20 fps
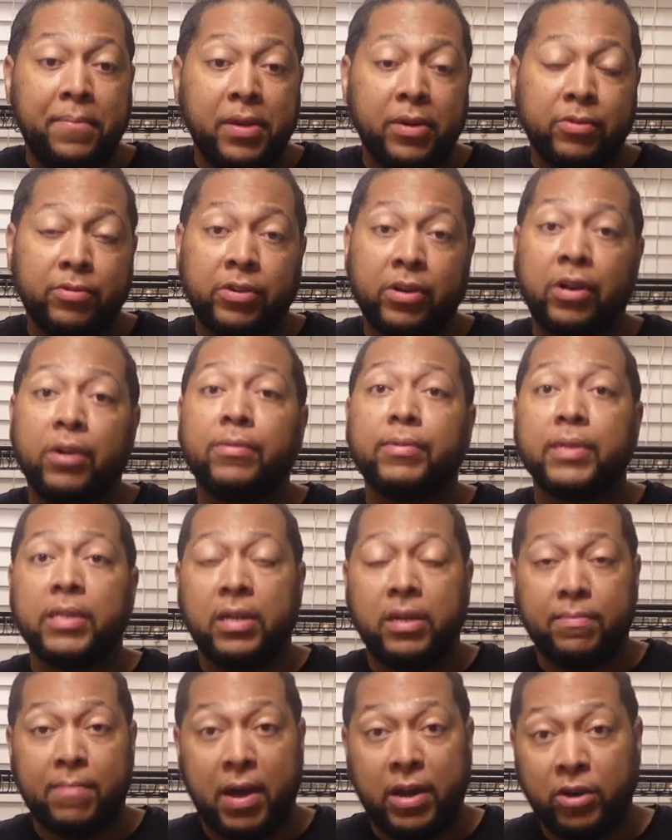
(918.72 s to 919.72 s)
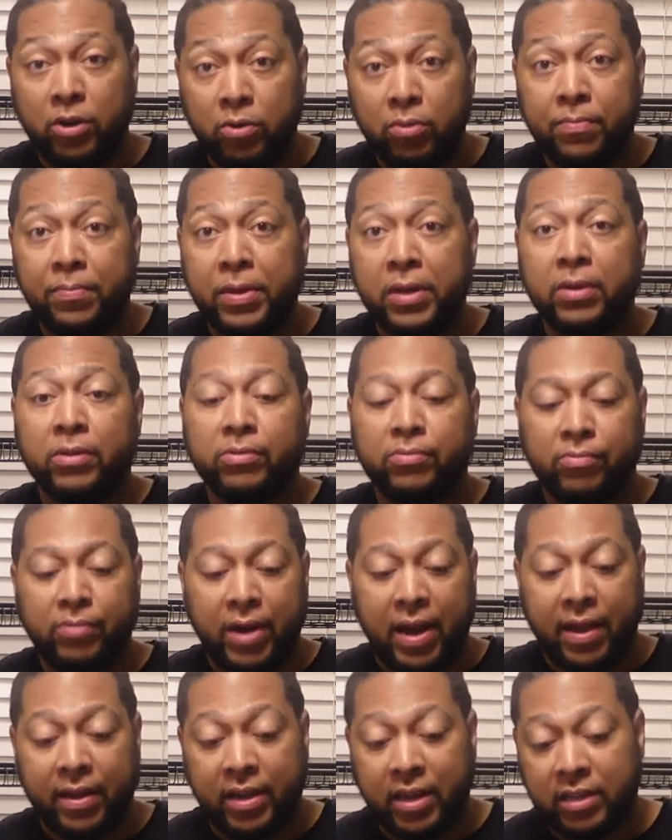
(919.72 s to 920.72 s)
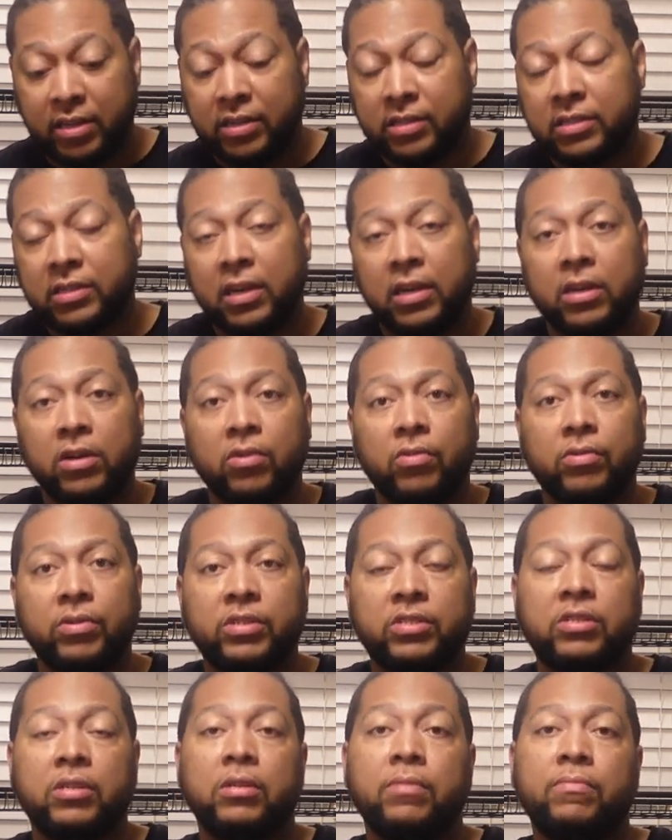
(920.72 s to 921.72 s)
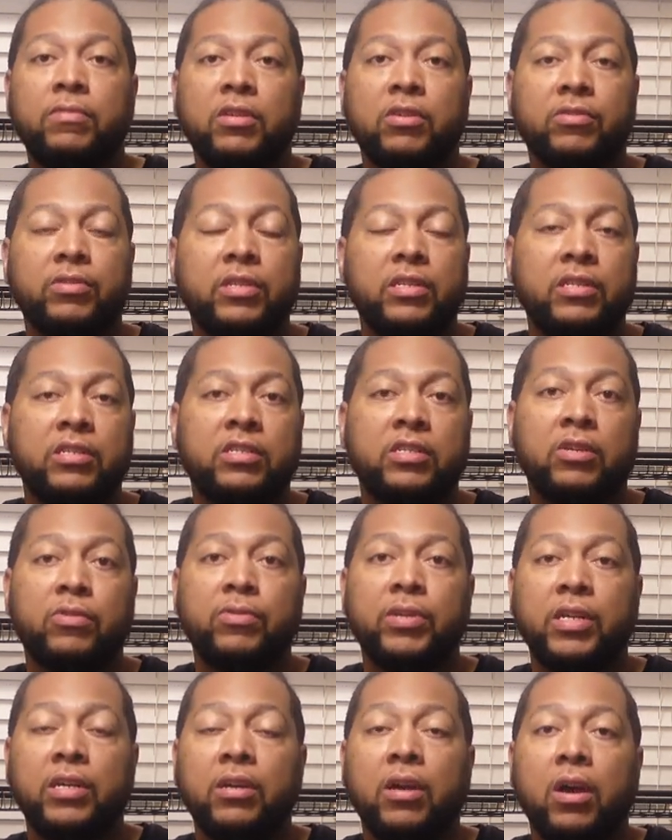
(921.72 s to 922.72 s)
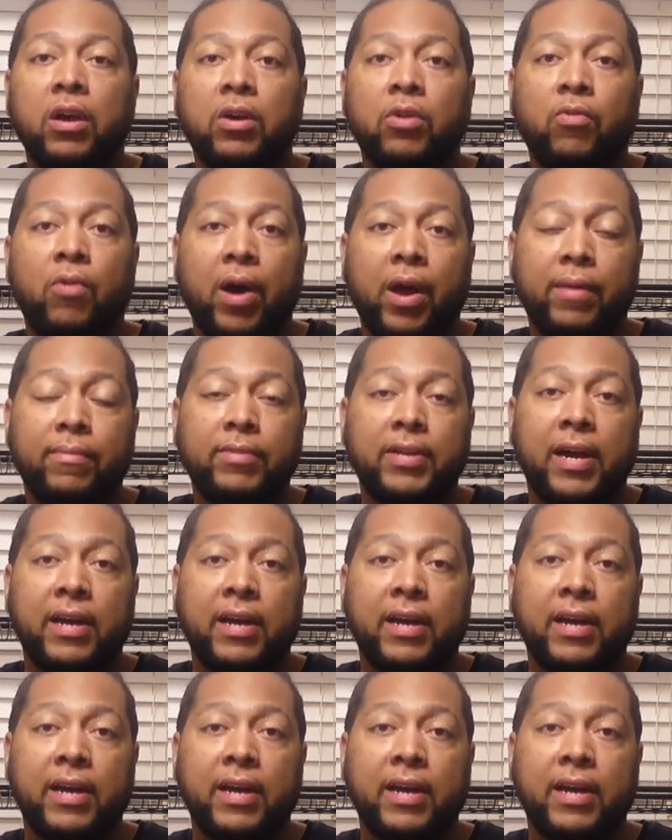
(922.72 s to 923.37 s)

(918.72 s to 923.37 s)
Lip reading: build currently, my new build, when I get this thing going, it's going to be on the Sony Quantum